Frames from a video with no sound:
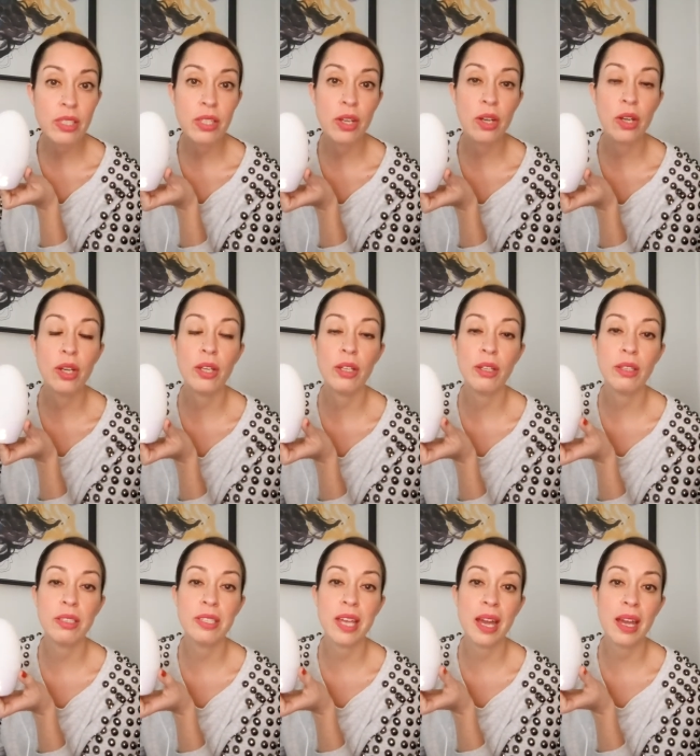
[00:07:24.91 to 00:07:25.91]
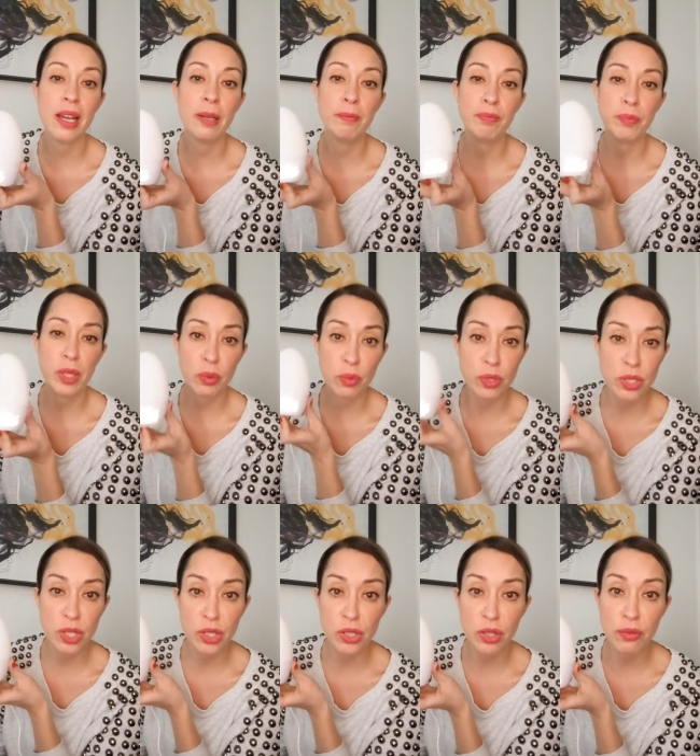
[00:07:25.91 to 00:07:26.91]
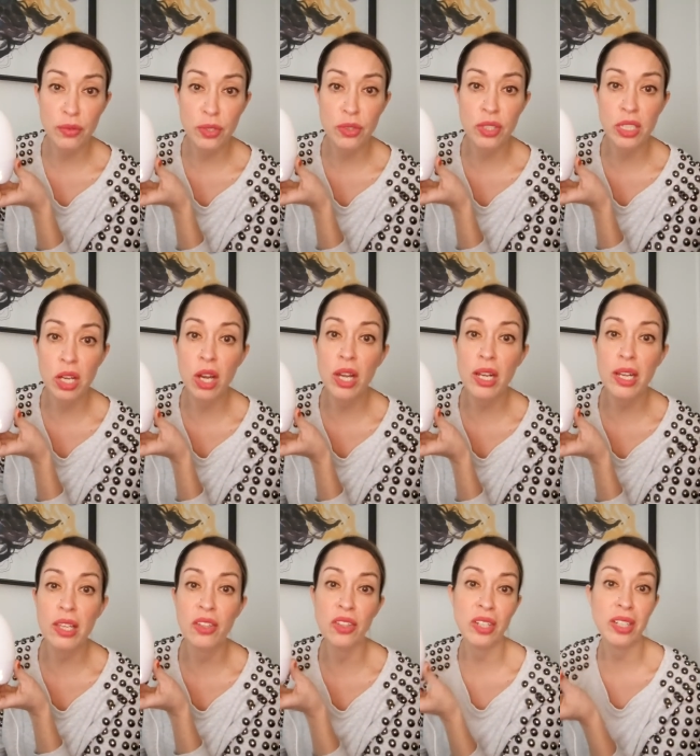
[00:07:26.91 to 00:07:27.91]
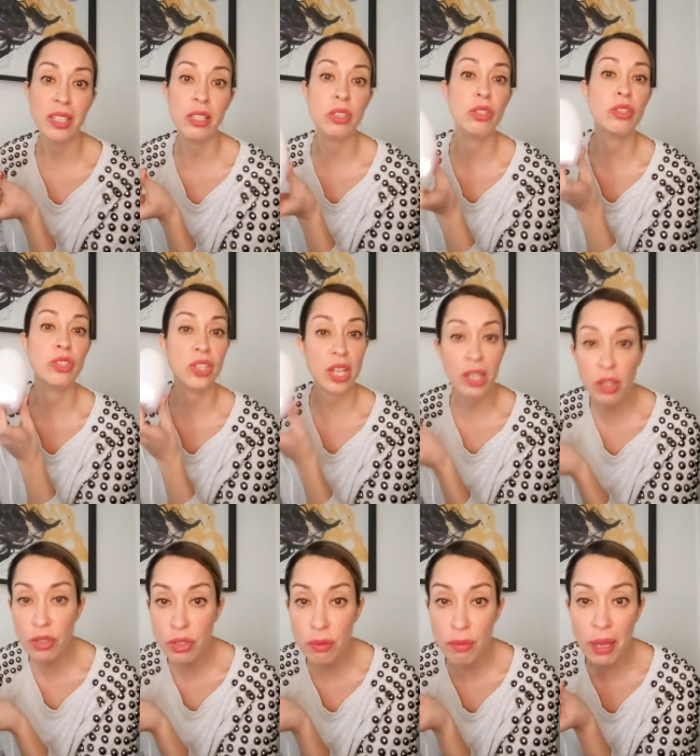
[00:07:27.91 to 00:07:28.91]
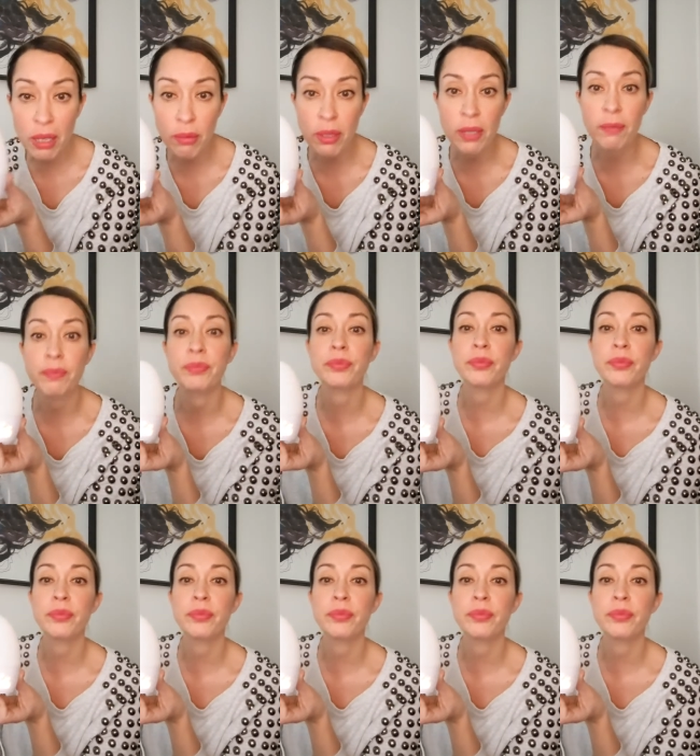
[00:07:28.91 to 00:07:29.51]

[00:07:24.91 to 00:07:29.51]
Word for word: So say it was turned off during the night and you needed to check on your baby,